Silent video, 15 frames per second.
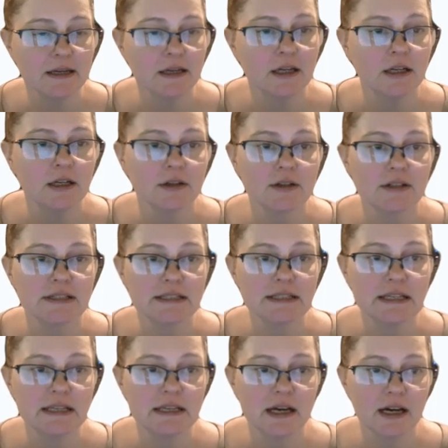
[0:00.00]
You can
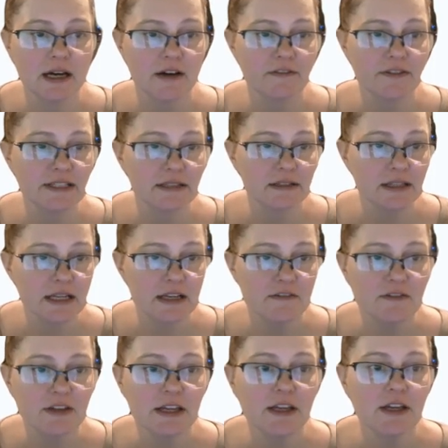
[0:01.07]
see a facility
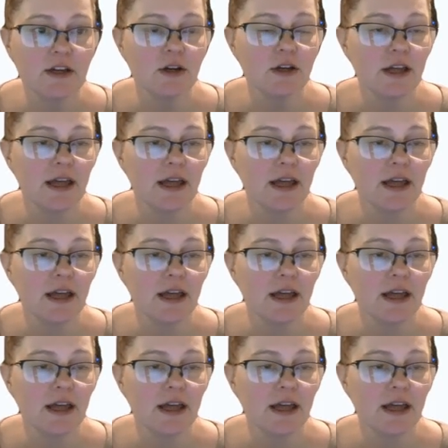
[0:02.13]
fee,